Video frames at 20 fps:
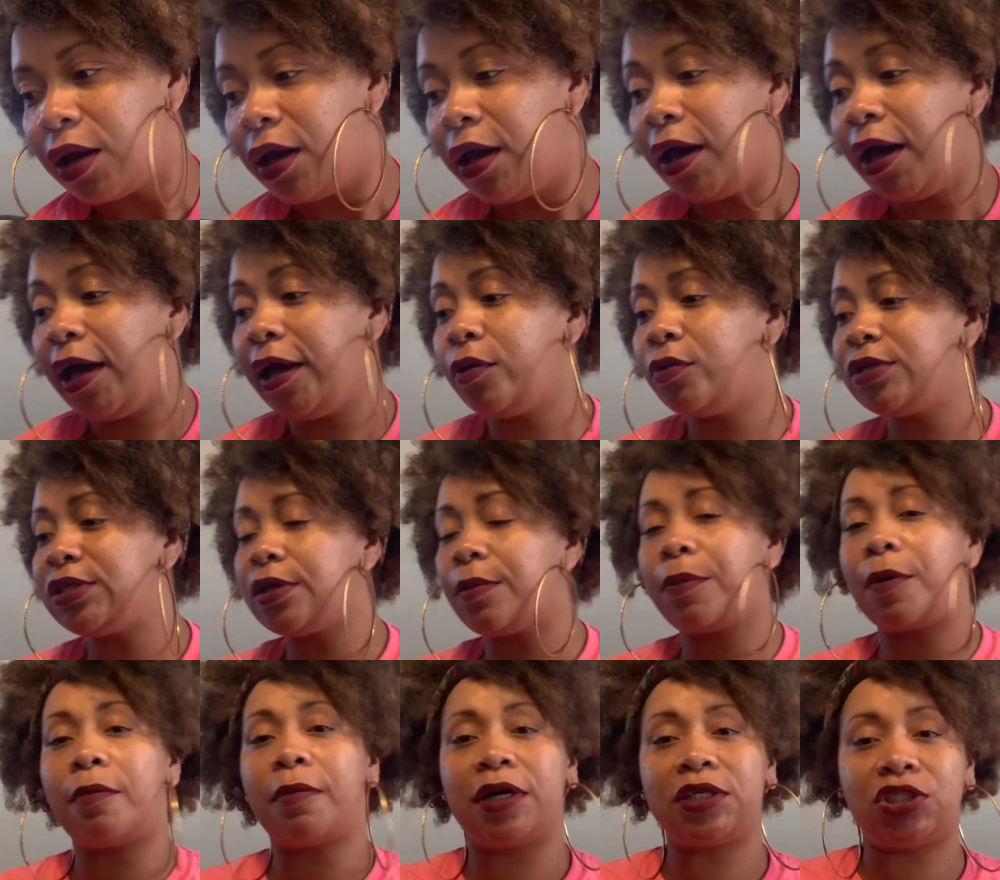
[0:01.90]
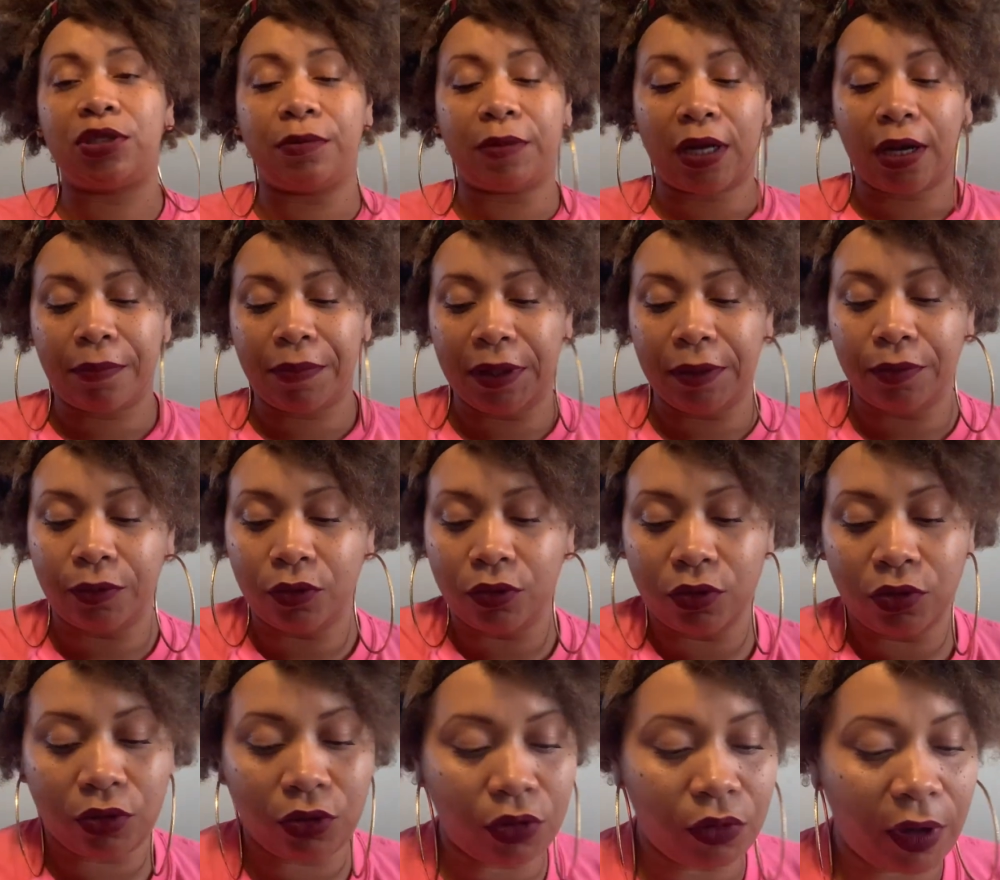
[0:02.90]
Hey, what's up all my Gemini people?
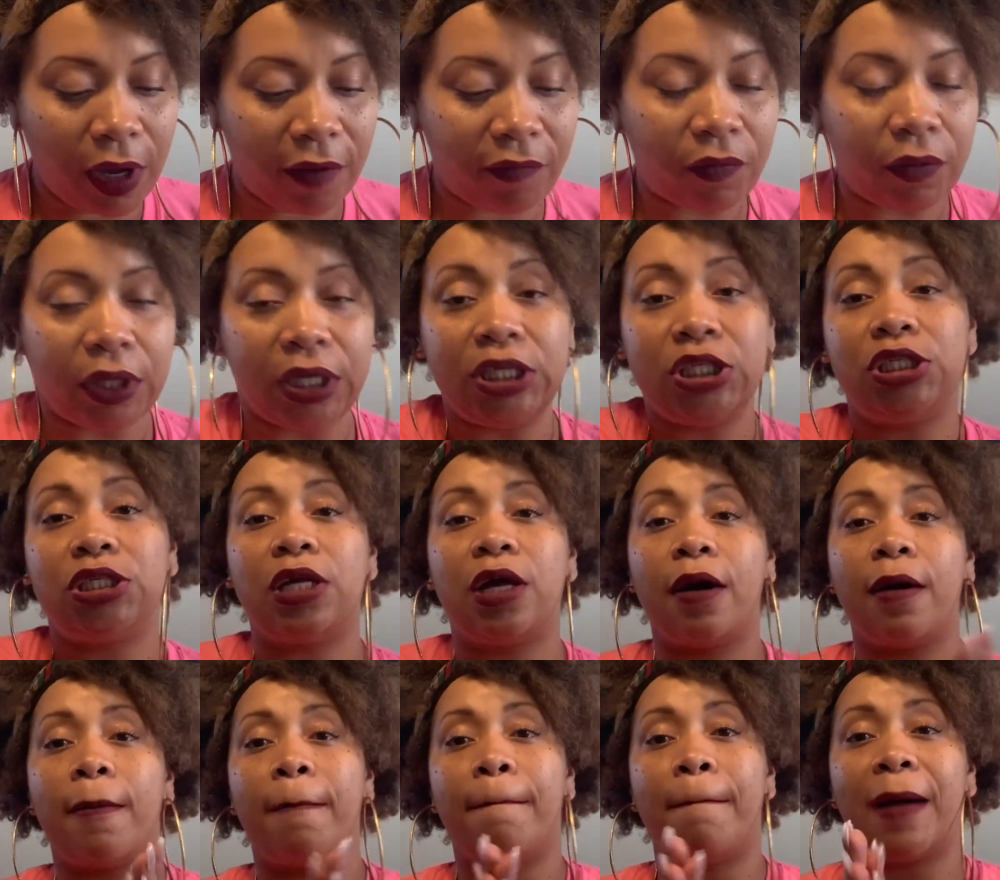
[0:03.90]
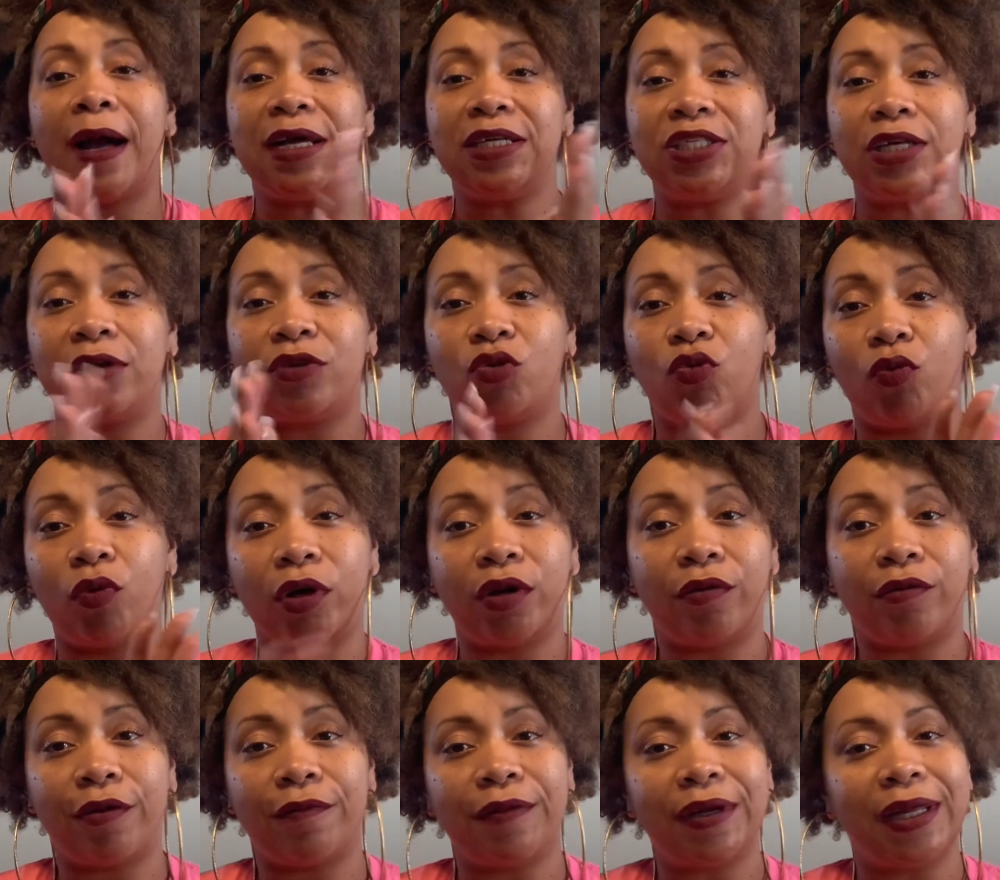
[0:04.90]
You have reached my channel, Royal
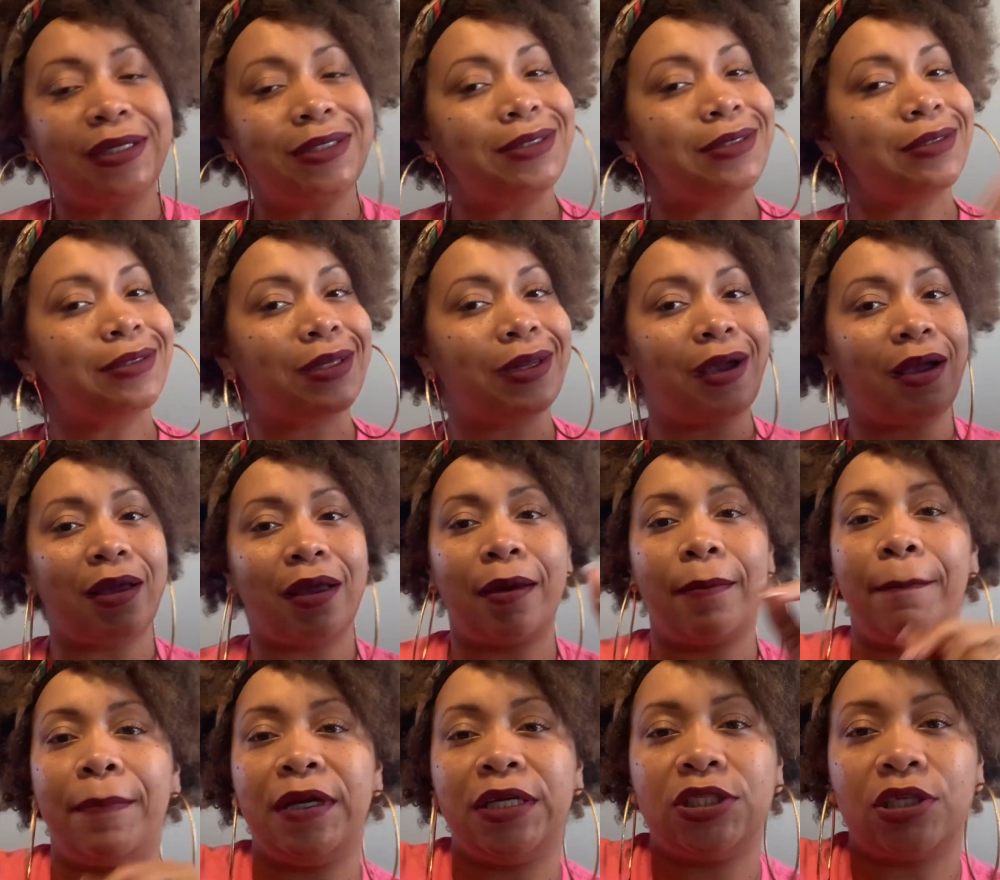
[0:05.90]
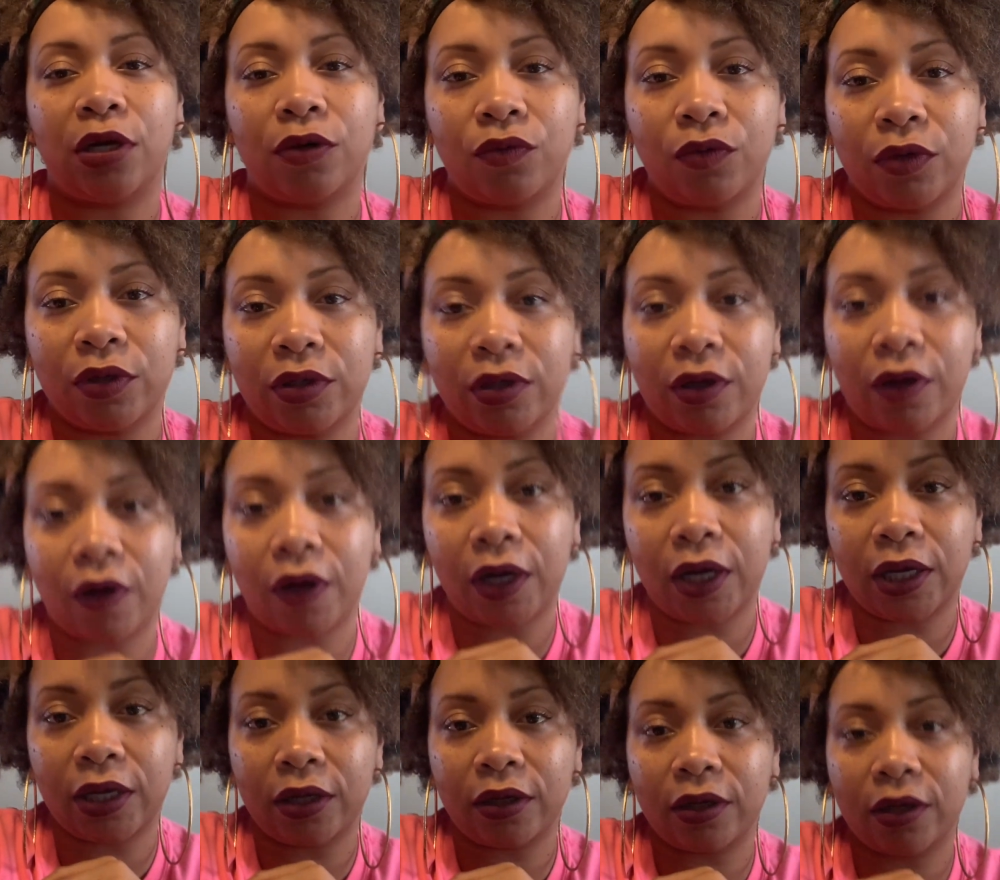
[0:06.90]
Revelations, and I am BJ Roy. All
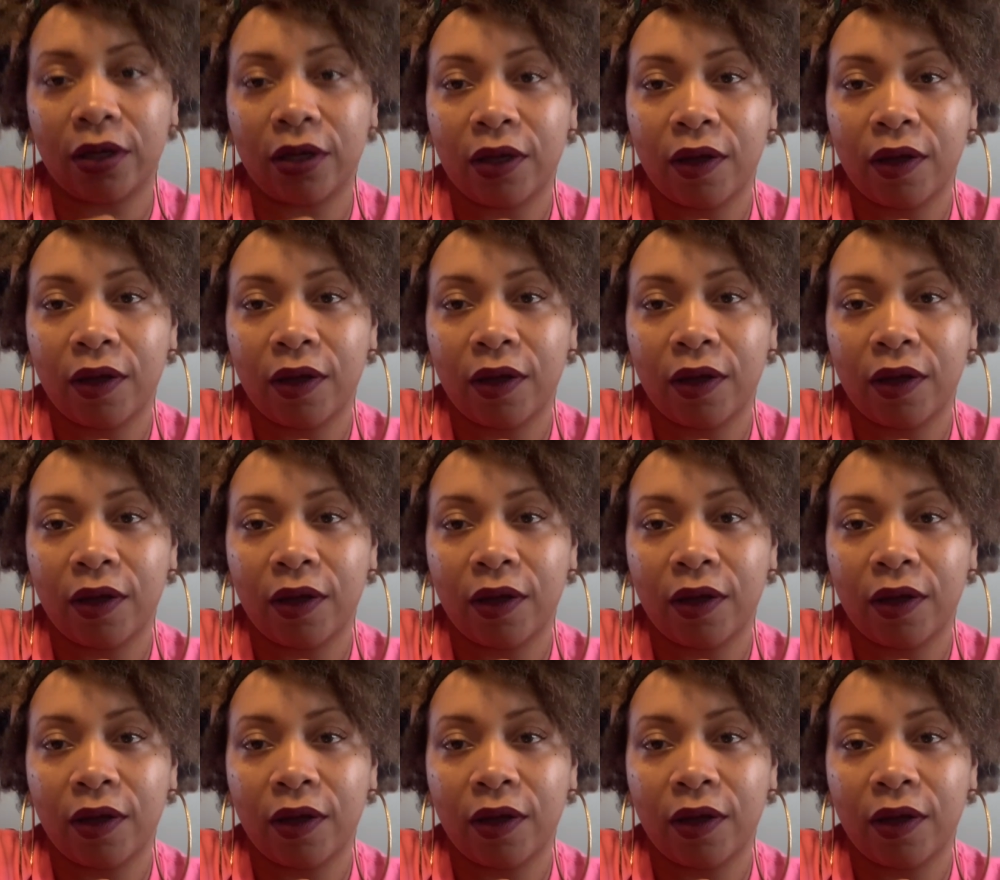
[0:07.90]
right.